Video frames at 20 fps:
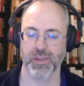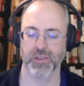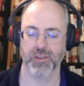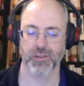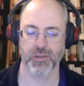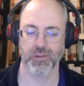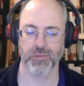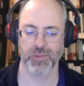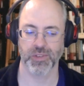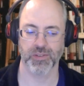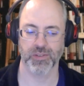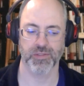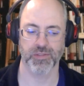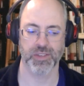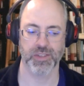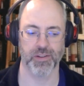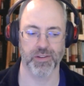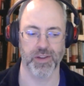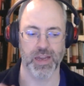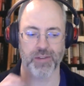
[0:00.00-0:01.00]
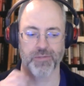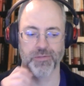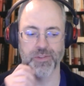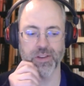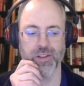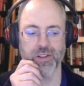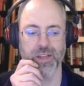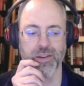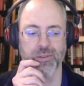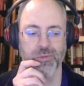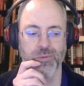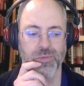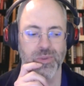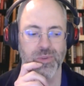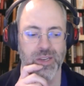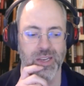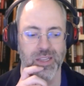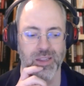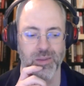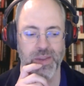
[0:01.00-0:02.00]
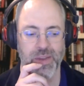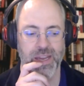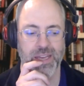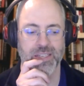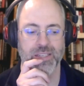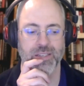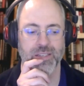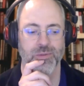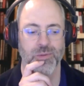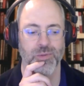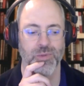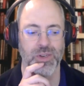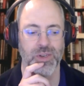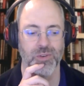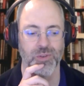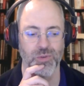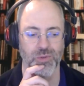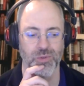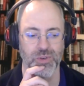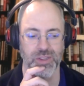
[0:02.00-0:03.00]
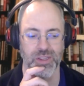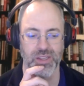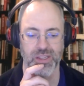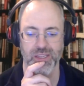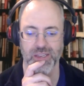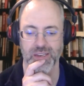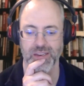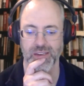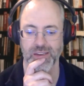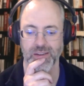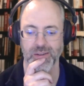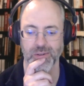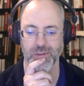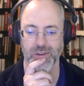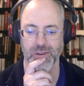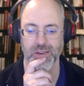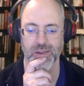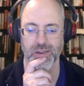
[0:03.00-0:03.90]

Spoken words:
In terms of, I feel like in the past when we were doing the